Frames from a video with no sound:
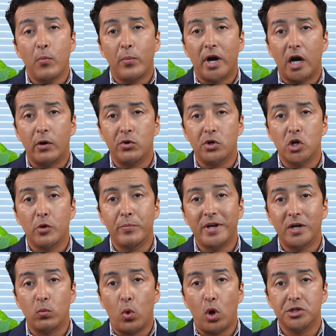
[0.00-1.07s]
but I would
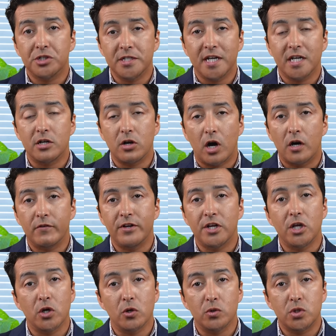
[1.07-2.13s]
recommend watching the entire
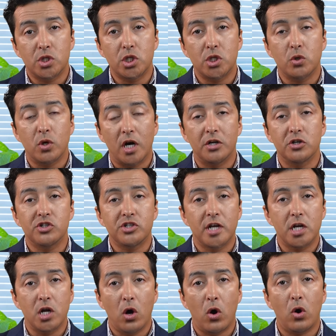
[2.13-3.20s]
video to
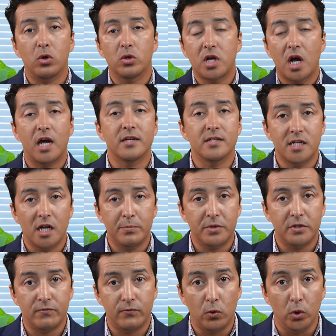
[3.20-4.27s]
understand the whole
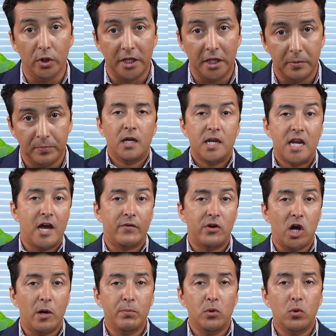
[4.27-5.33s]
concept fully. Now,
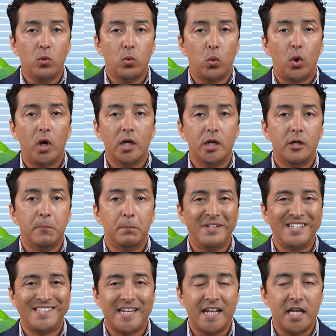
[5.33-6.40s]
number one
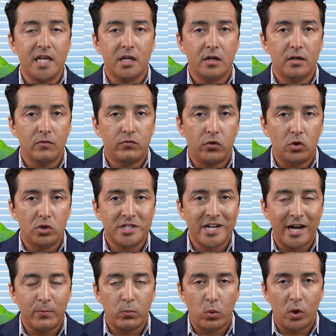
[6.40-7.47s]
mistake for
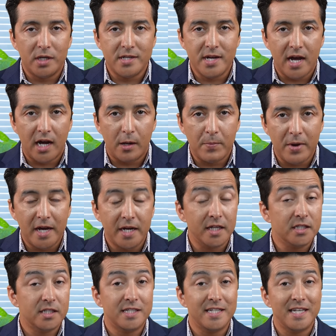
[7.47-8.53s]
type one
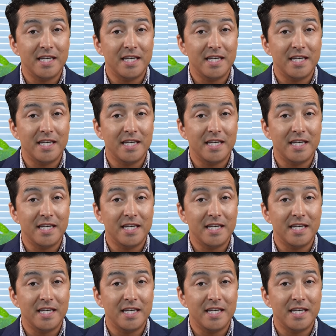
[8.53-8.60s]
diabetics